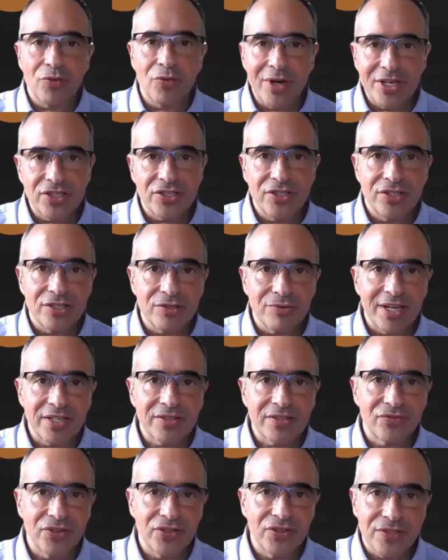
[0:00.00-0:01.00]
good question to
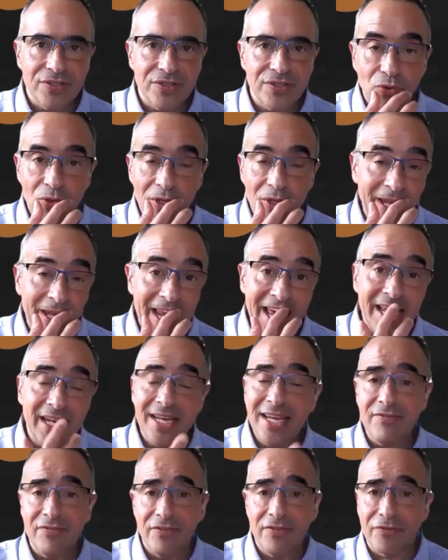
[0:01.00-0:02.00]
ask first of all, and
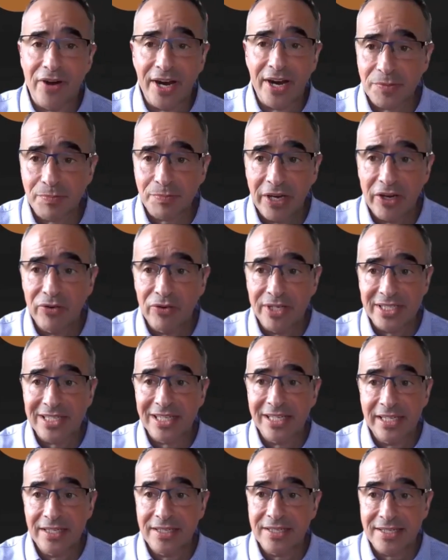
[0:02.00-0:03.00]
even for
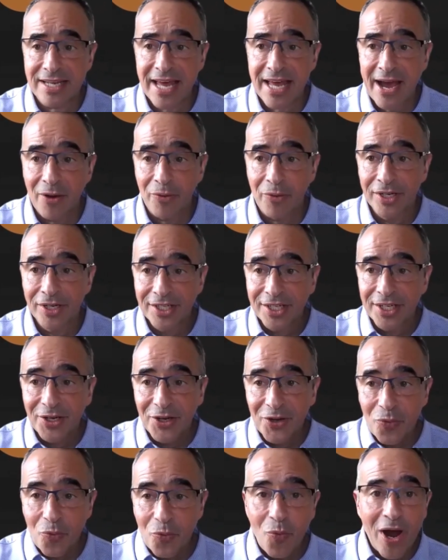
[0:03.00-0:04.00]
experienced leaders now.
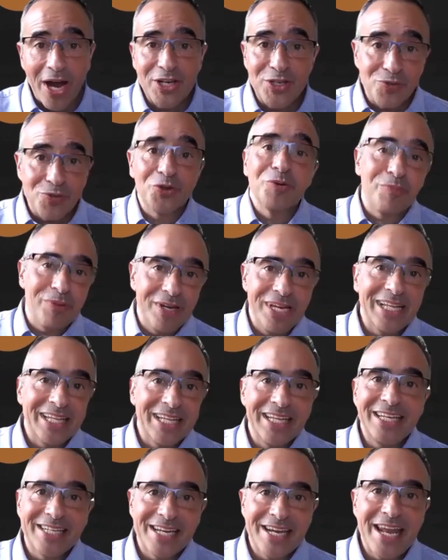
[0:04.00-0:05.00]
Why do you want to be
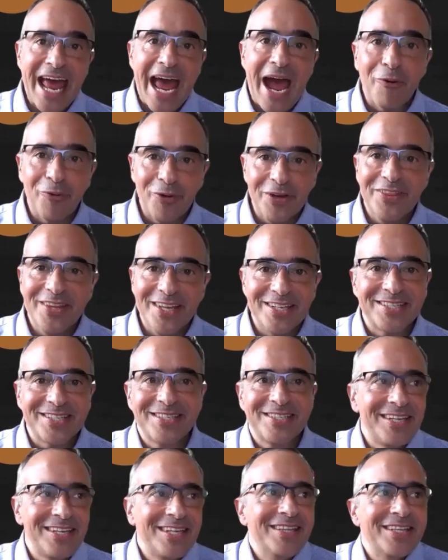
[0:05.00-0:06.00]
a leader now in
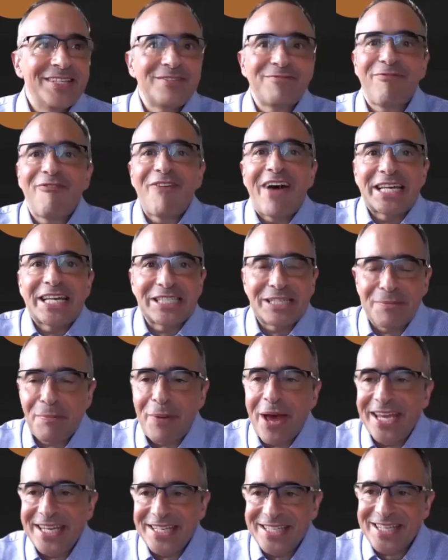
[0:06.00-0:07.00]
this
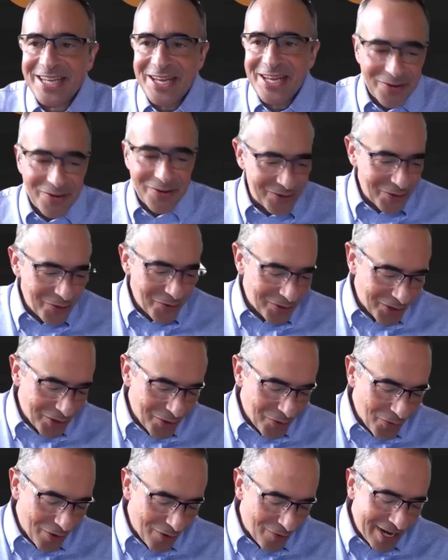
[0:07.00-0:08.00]
fast-paced era
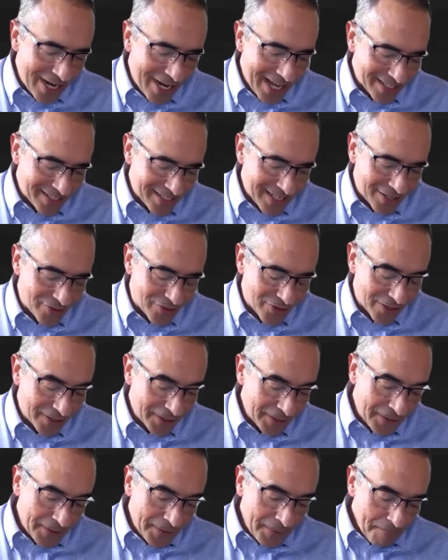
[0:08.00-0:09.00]
that we're in,
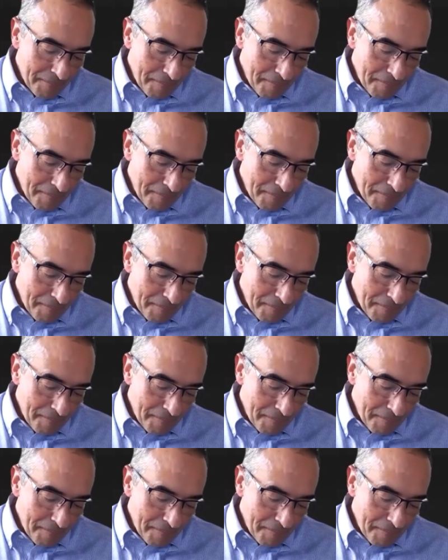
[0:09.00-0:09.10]
etc.?